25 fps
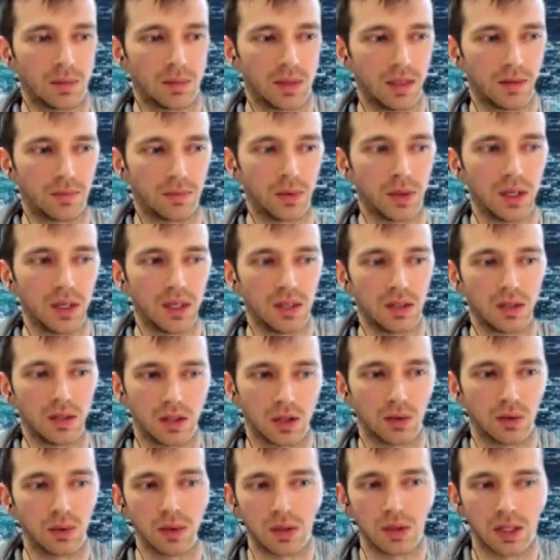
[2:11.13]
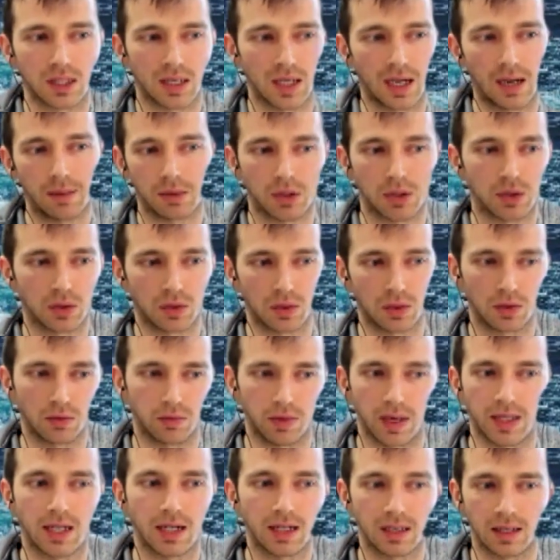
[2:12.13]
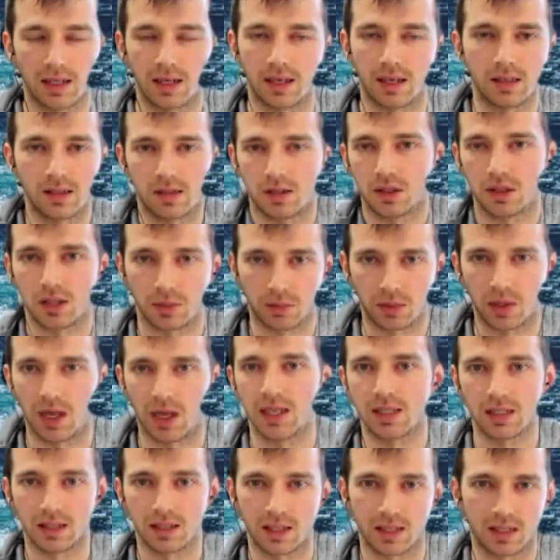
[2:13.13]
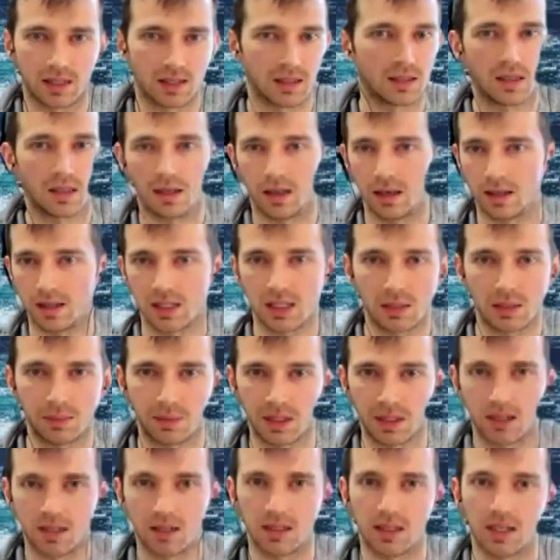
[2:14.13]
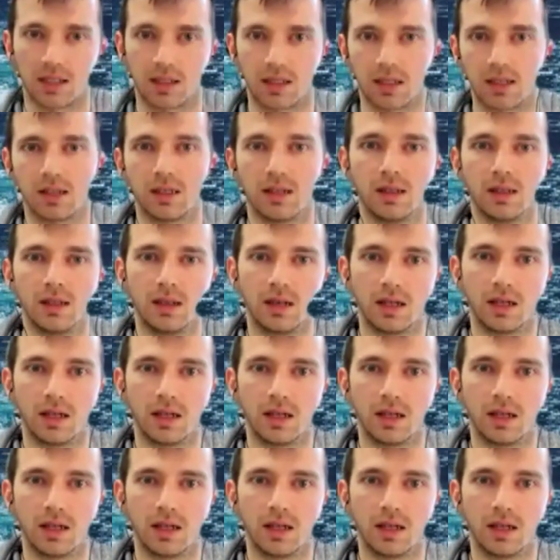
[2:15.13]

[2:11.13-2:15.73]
if we don't capture or recognize surprising data, unanticipated data,